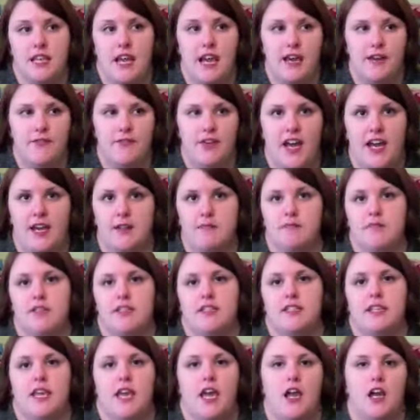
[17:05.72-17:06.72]
have had
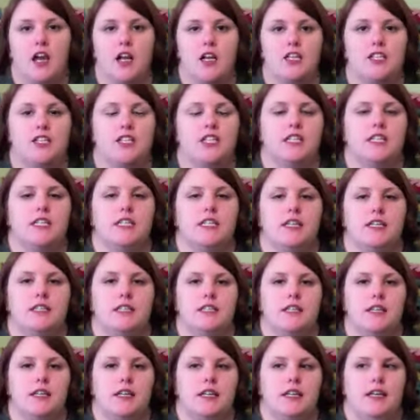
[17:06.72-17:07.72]

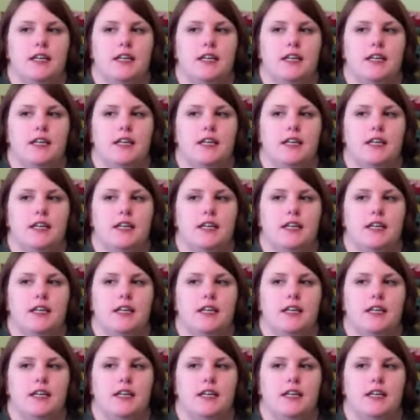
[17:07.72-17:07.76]
miscarriages,